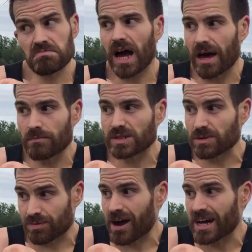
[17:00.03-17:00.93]
am
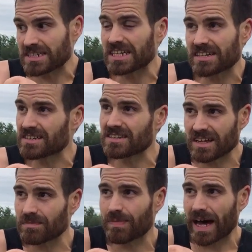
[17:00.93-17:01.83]
surprised I didn't
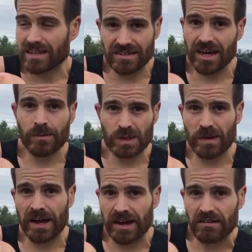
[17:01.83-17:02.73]
like badly damage
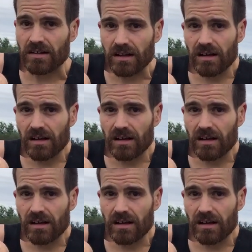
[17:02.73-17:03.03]
my ankle.